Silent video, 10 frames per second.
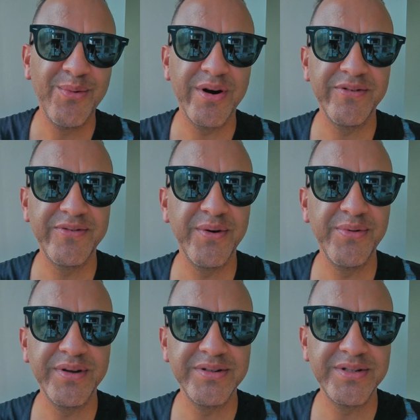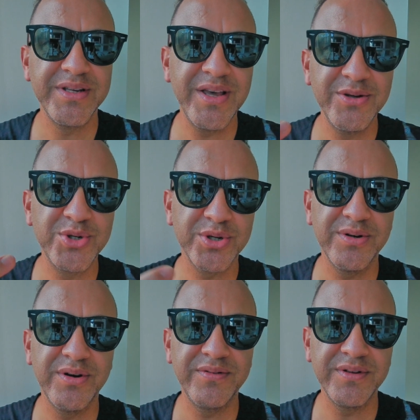where I filmed this
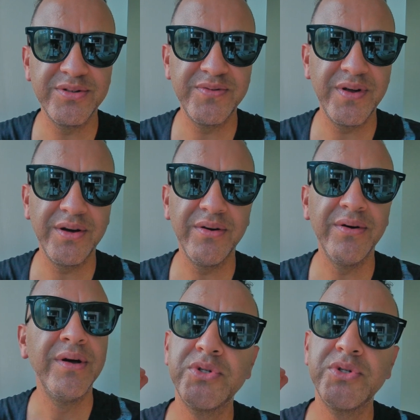intro of this video.